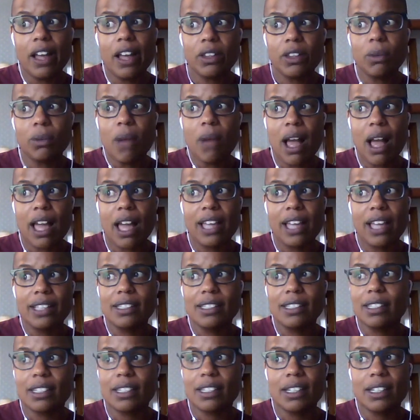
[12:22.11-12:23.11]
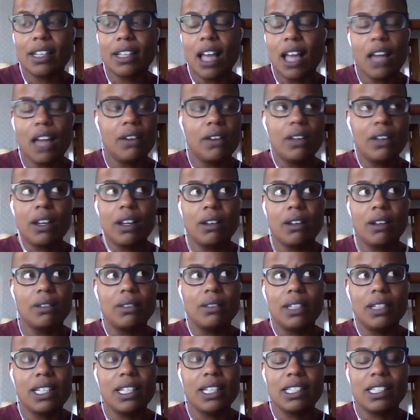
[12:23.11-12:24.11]
Otherwise, I don't
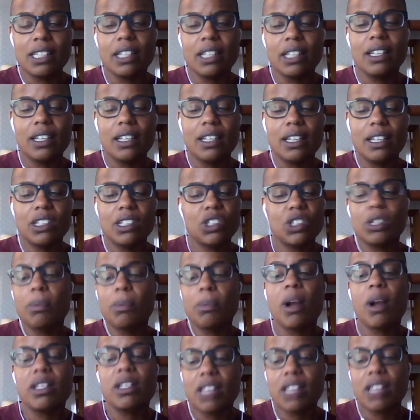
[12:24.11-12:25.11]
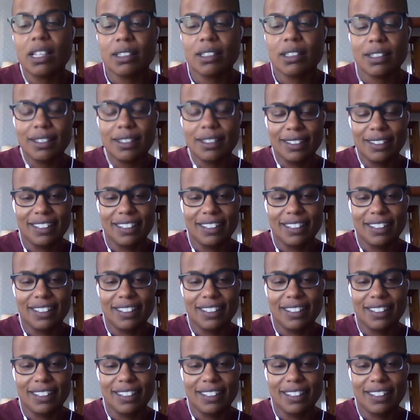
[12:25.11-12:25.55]
know, it's just a process.